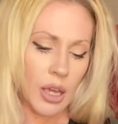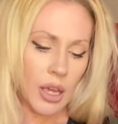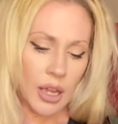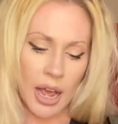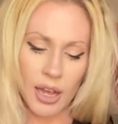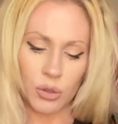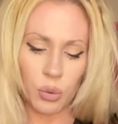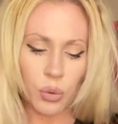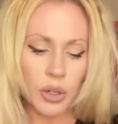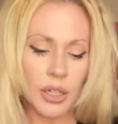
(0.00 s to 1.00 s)
It has
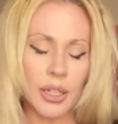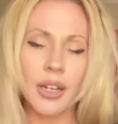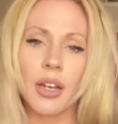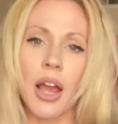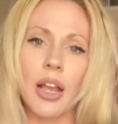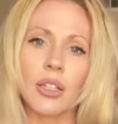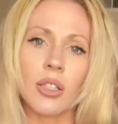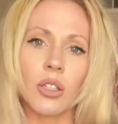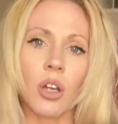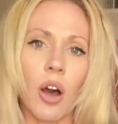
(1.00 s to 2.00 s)
really nice
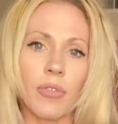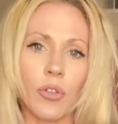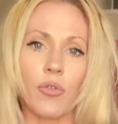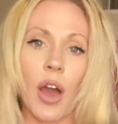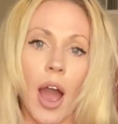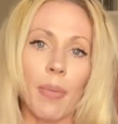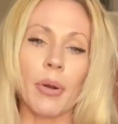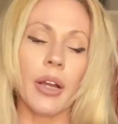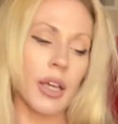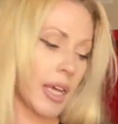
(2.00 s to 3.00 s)
soft
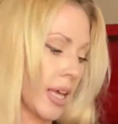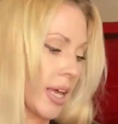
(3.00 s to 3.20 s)
fabric.